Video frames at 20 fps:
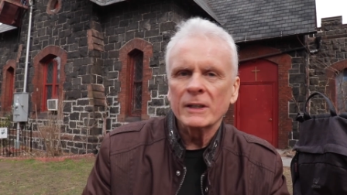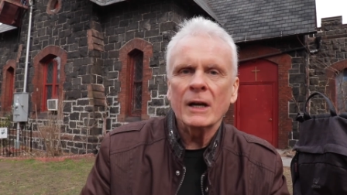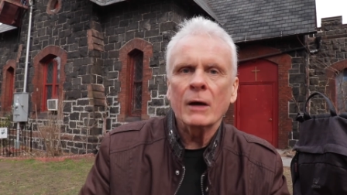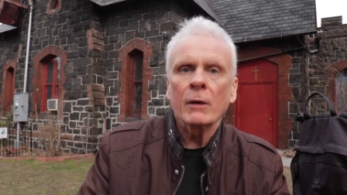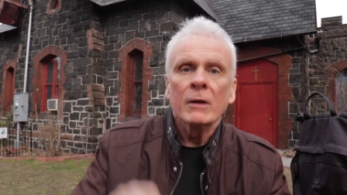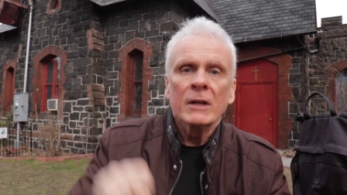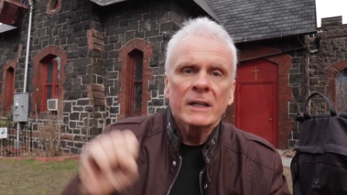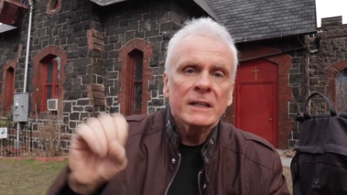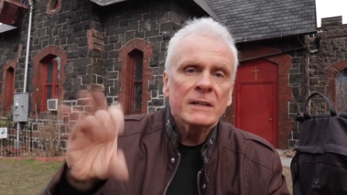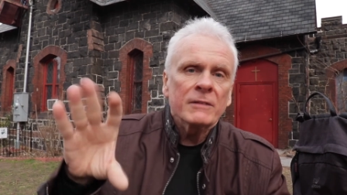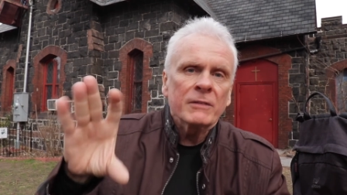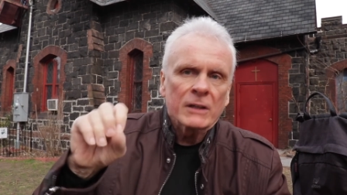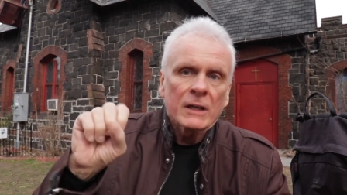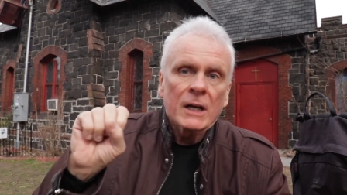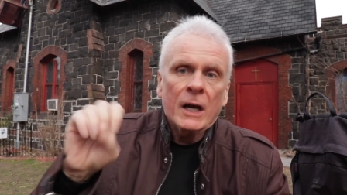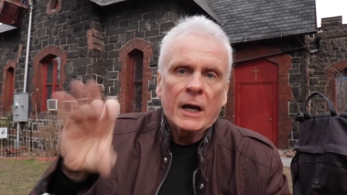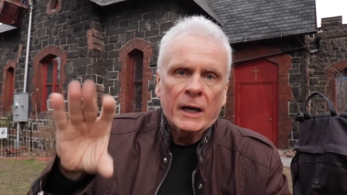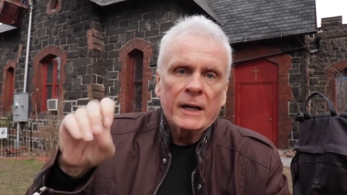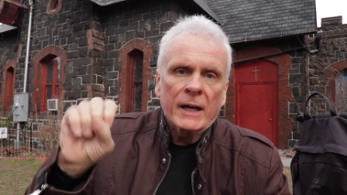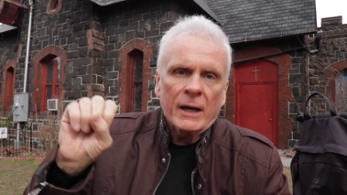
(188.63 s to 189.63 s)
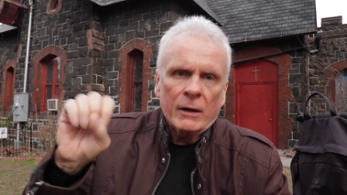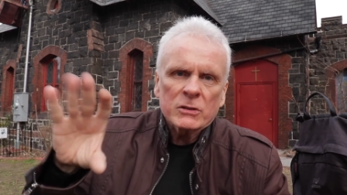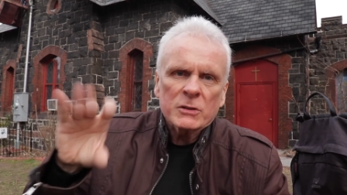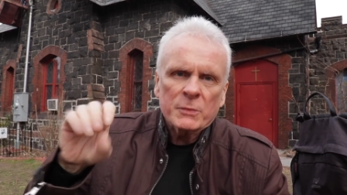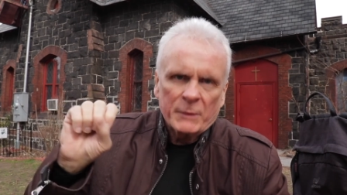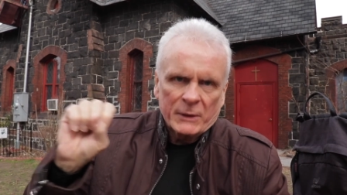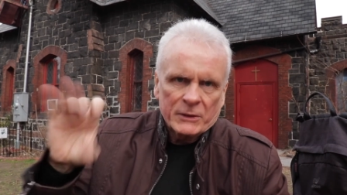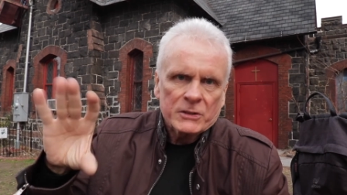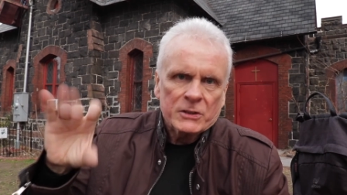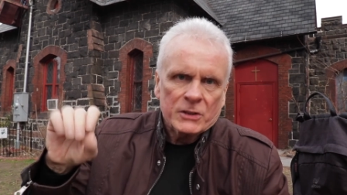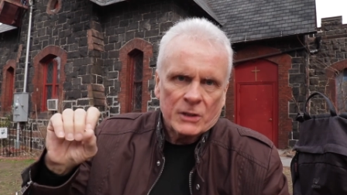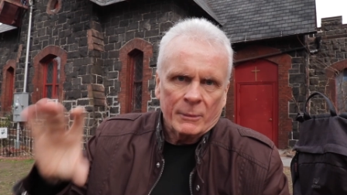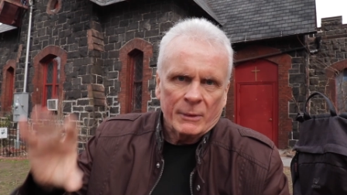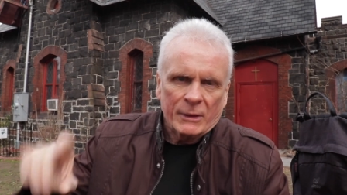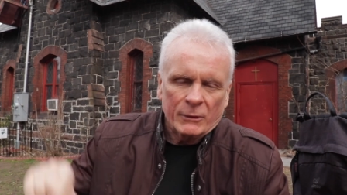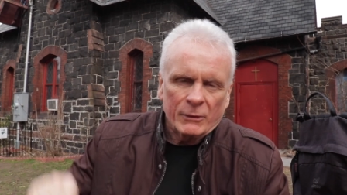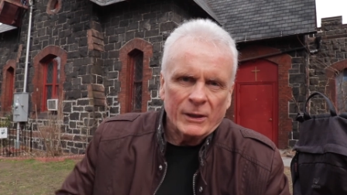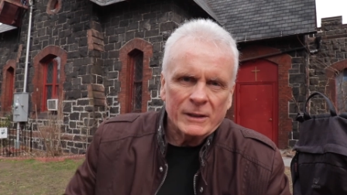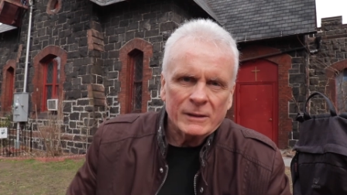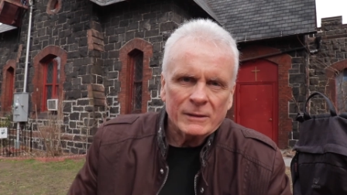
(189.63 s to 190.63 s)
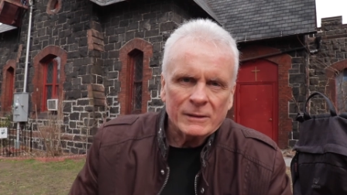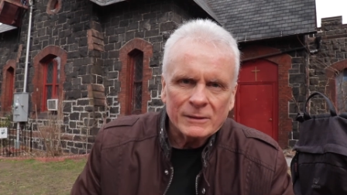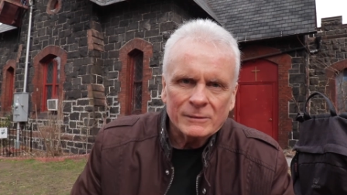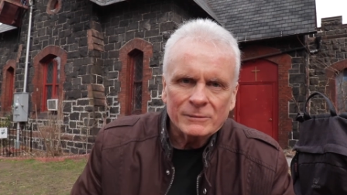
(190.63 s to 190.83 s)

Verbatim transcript: Now, even announcements coming, right?